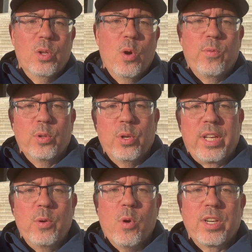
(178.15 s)

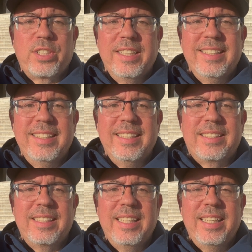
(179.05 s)
overlooking Washington,
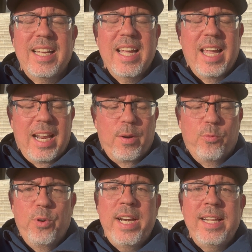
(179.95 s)
D.C. And
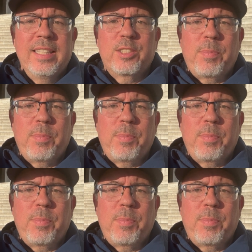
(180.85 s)
I'm reading this